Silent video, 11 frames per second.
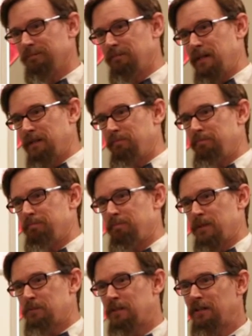My
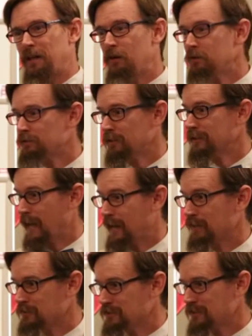Presbyterian elder friend had
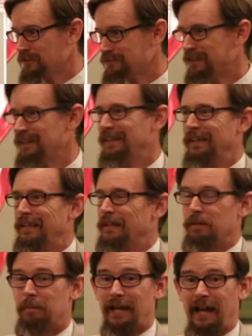it resolved,
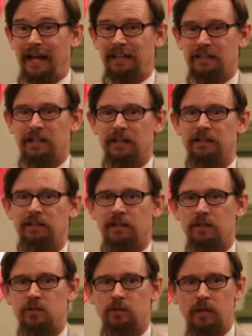but I hadn't yet.
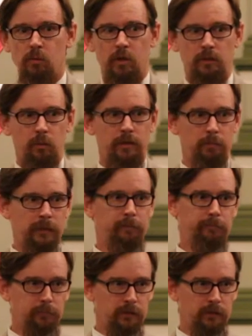And so they worked with me.